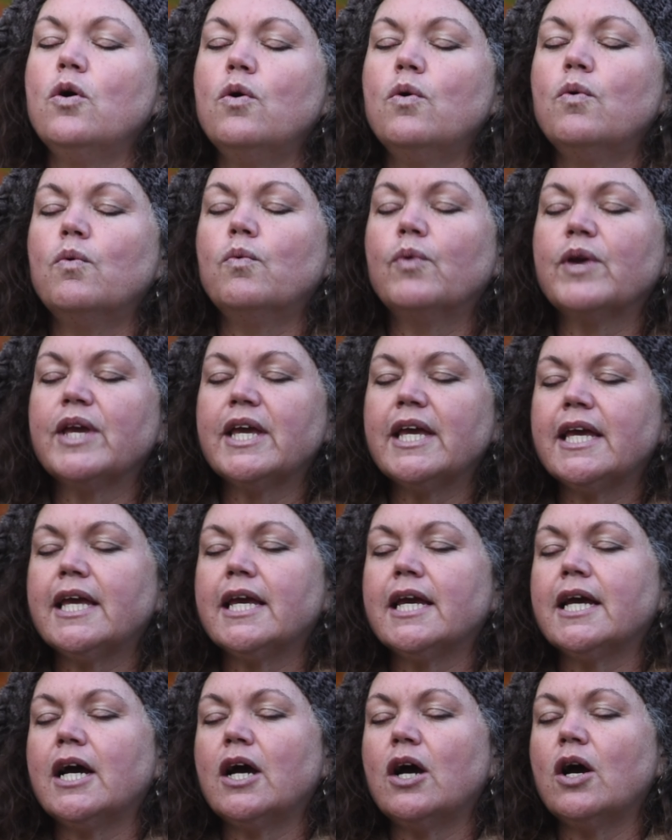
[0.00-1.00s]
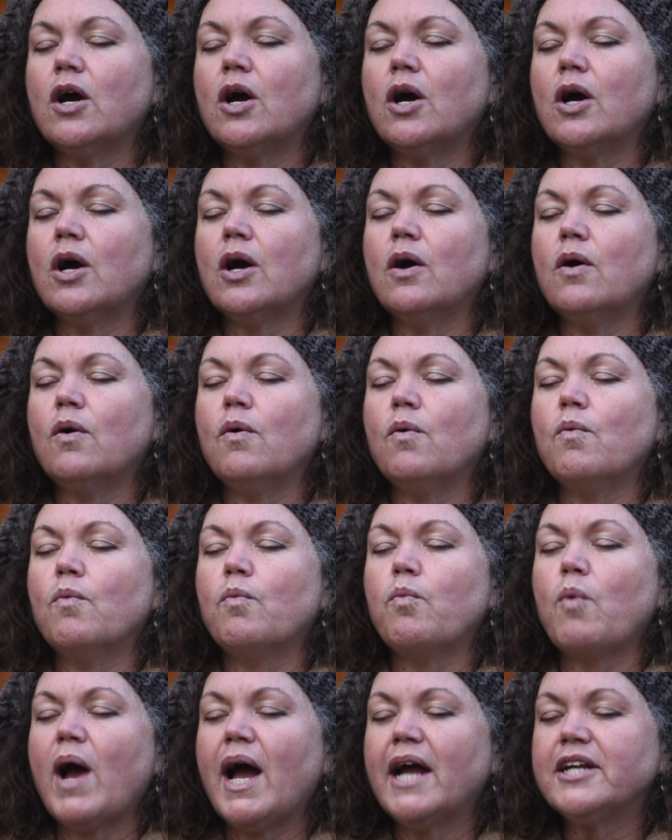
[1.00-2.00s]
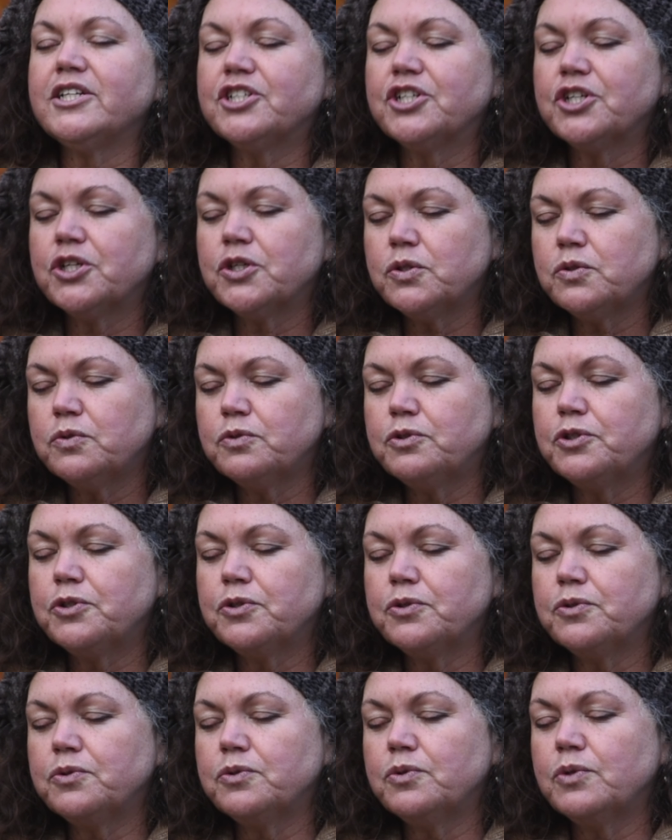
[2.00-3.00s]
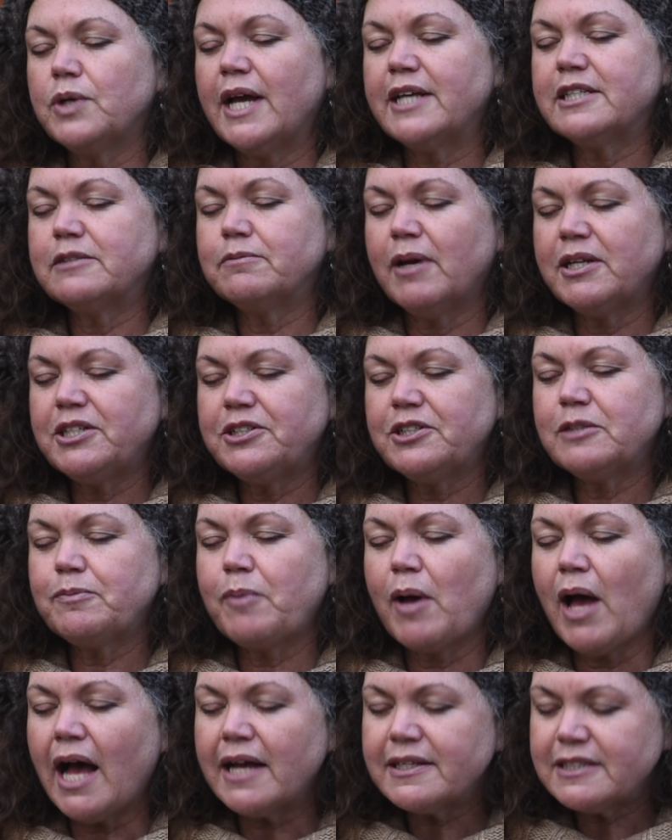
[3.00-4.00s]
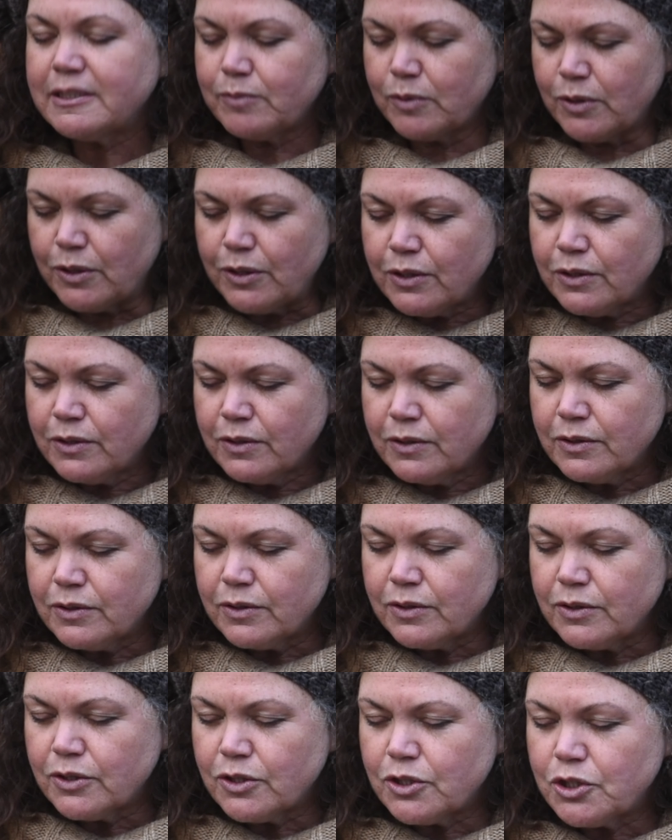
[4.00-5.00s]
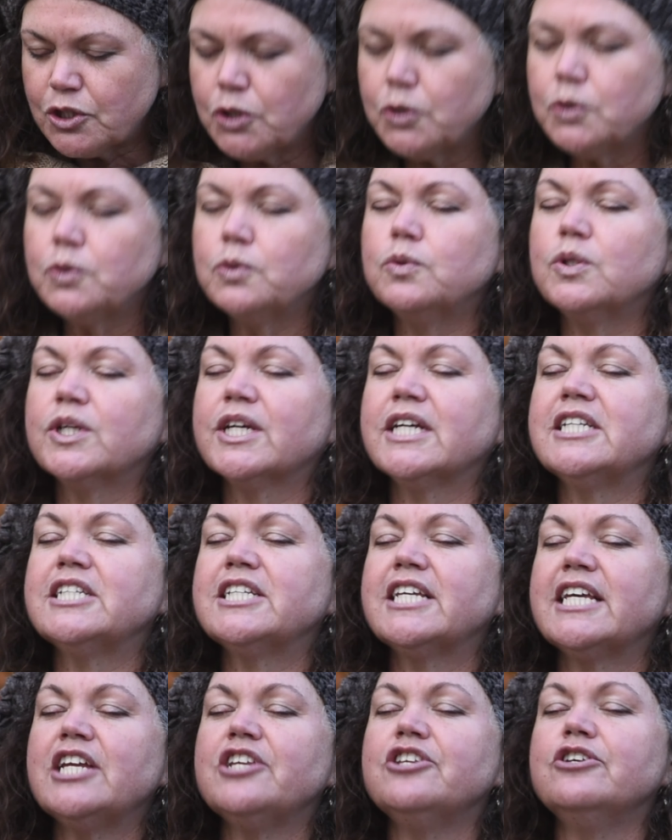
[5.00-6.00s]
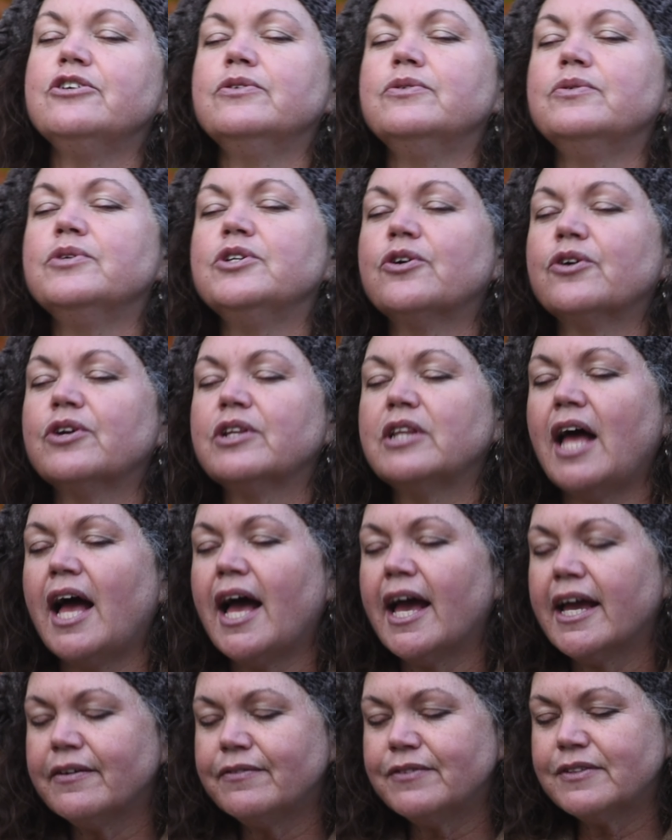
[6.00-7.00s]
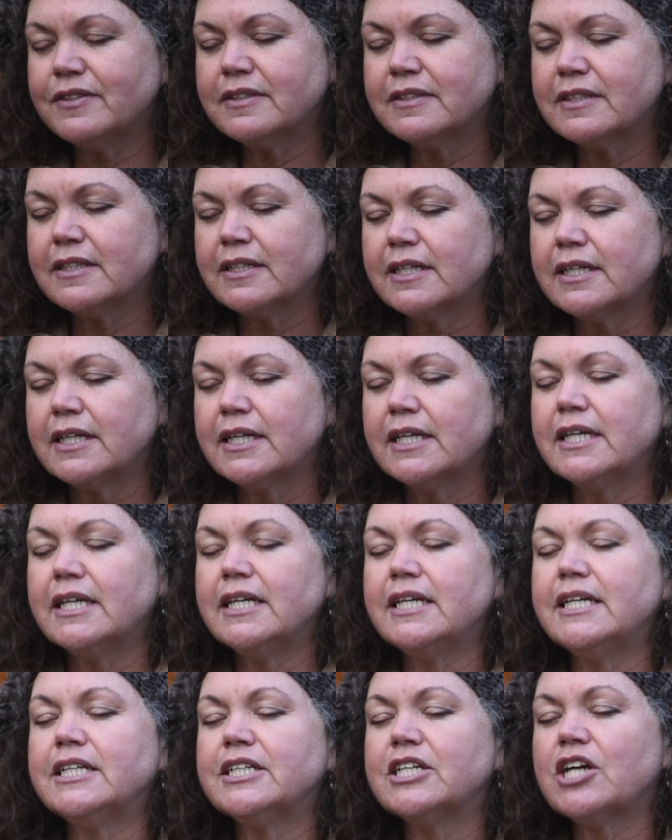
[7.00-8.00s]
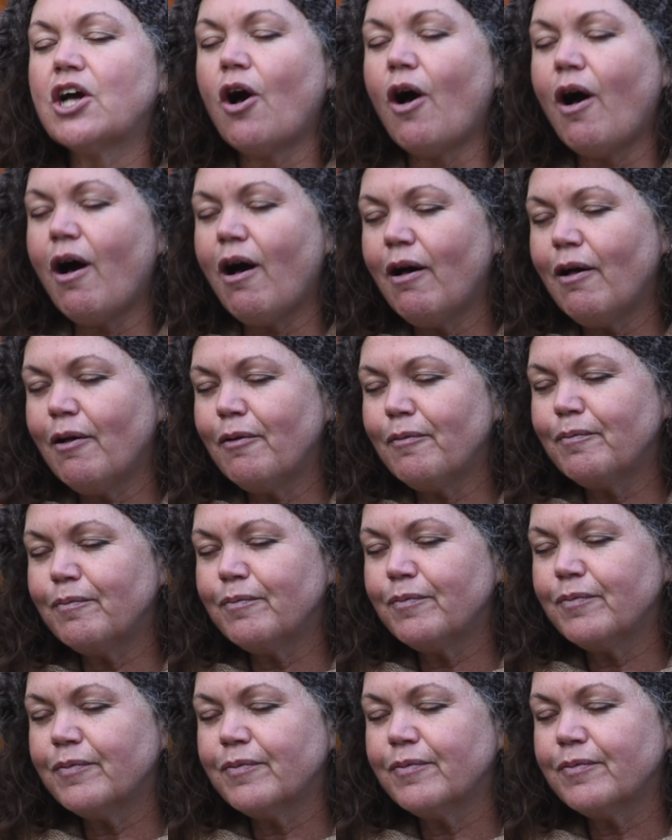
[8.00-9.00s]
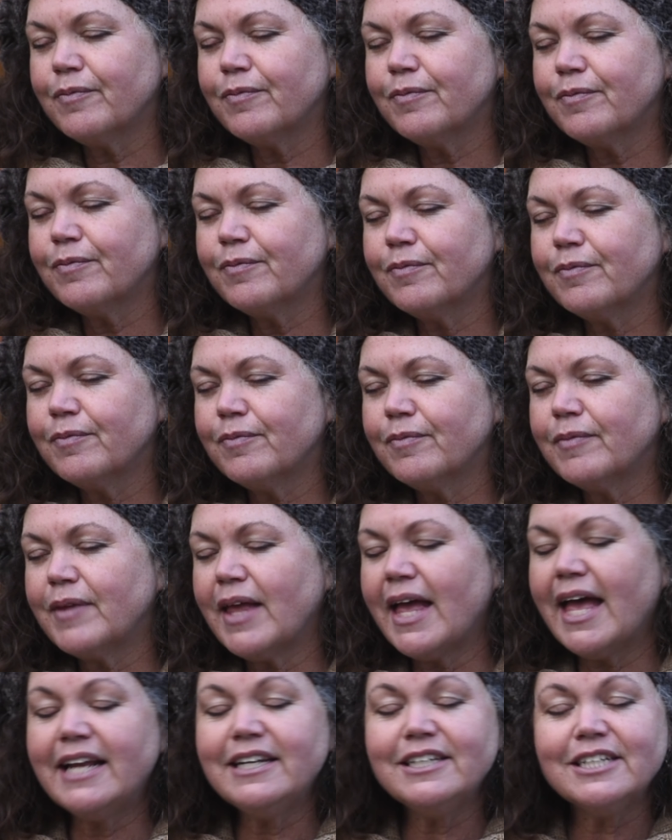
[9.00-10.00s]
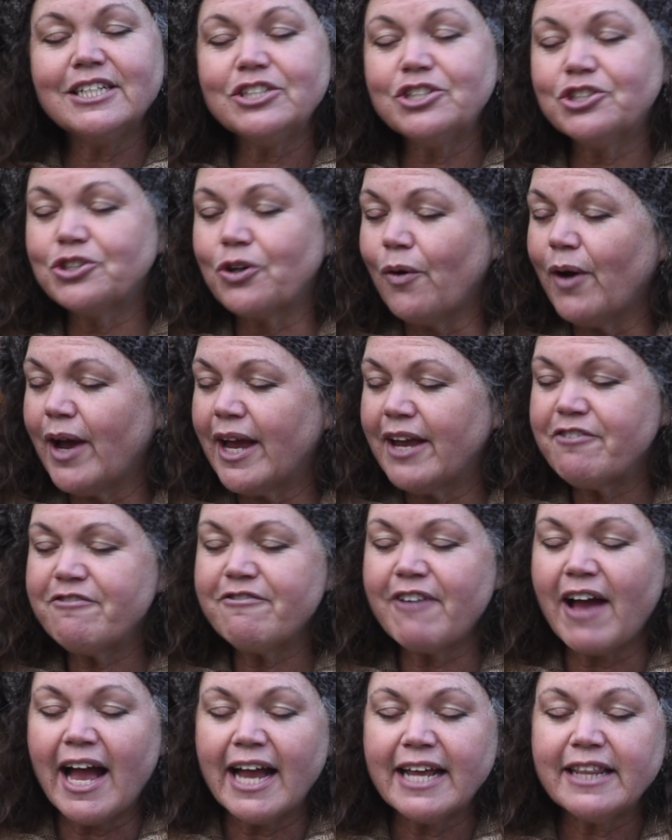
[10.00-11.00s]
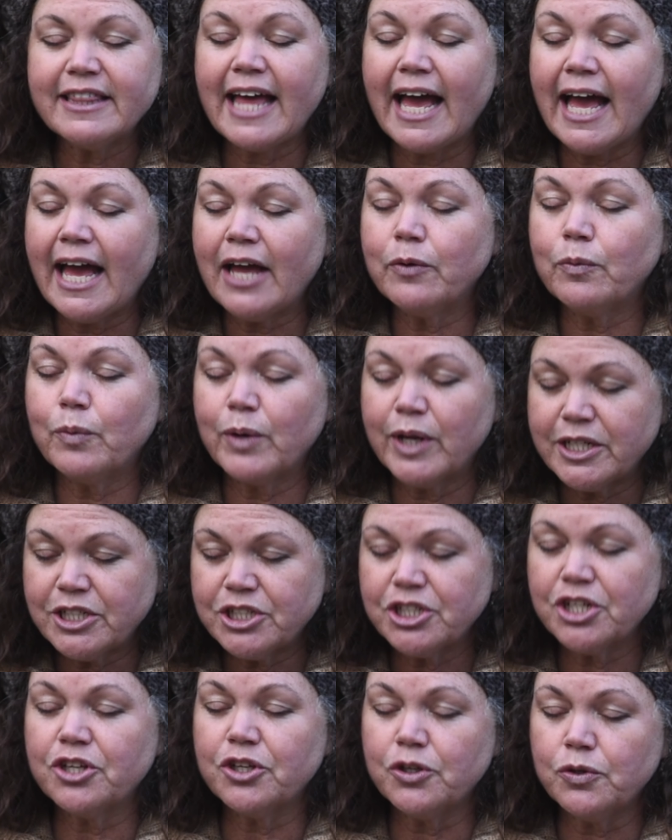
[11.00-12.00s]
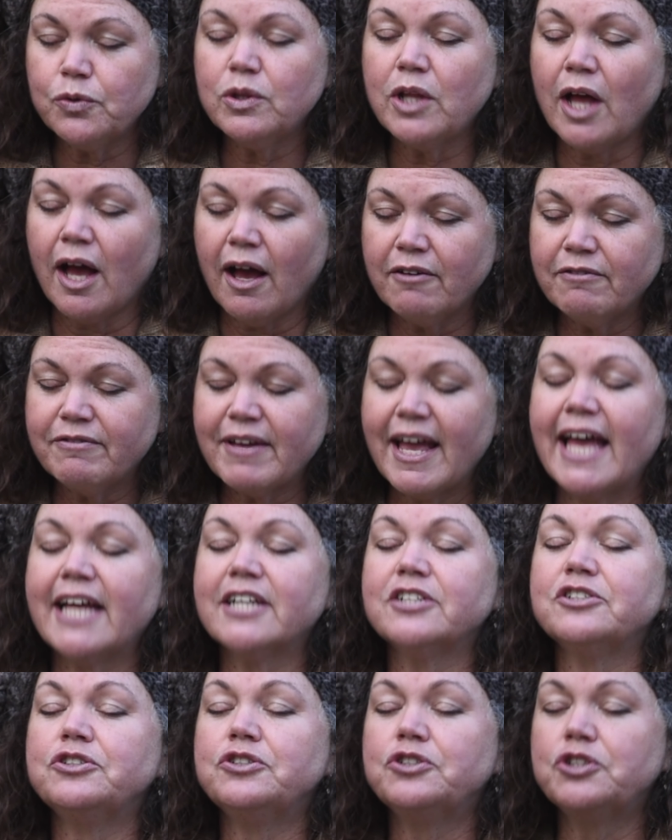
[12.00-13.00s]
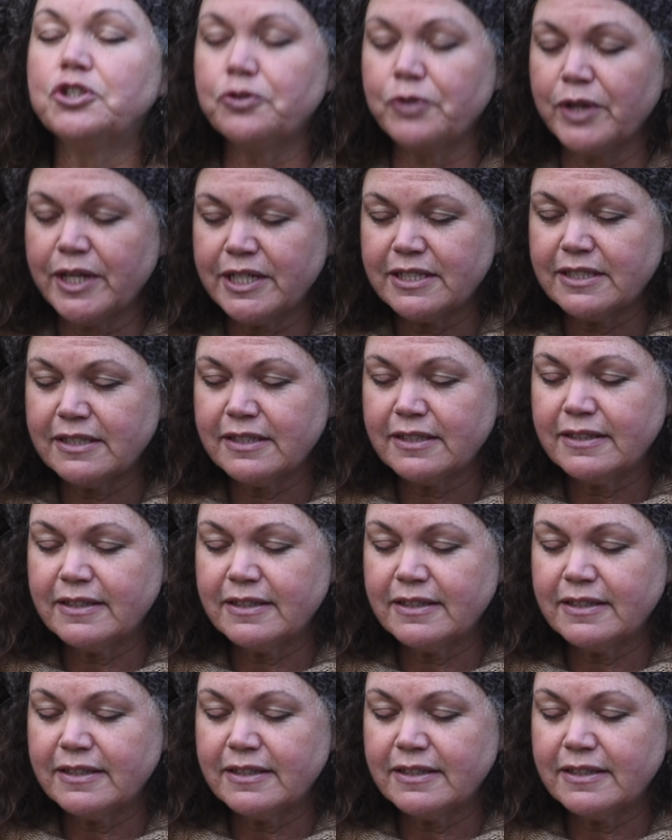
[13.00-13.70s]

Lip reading: We want you to, as much as possible, to continue your lives in calm and in joy. Find that which you love and do it,